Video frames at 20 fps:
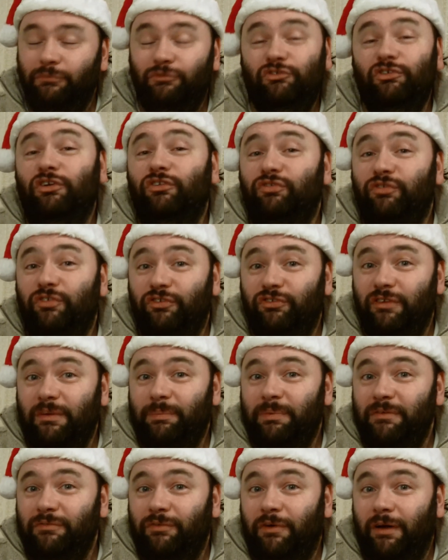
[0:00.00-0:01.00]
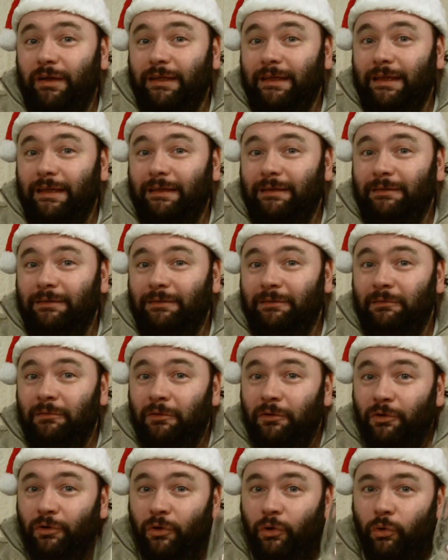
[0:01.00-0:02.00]
just for Zippy Viking,
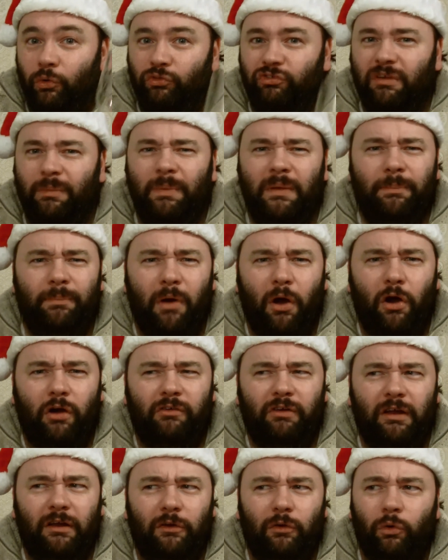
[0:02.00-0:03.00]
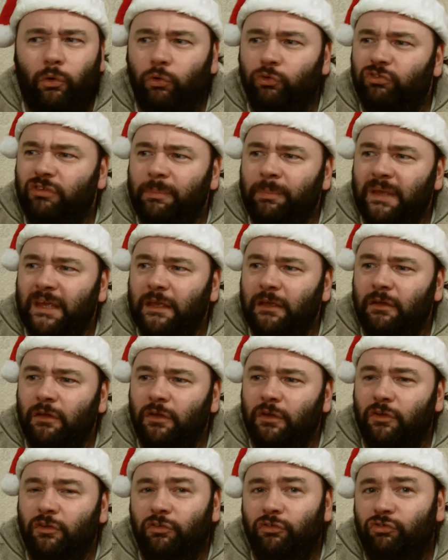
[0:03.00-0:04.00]
or Zippy Pirate, or Zippy
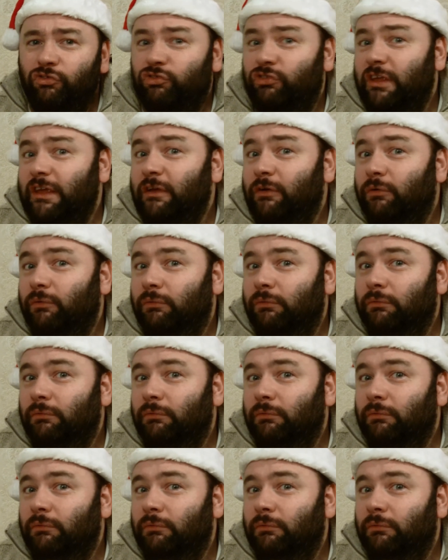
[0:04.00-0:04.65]
Seal.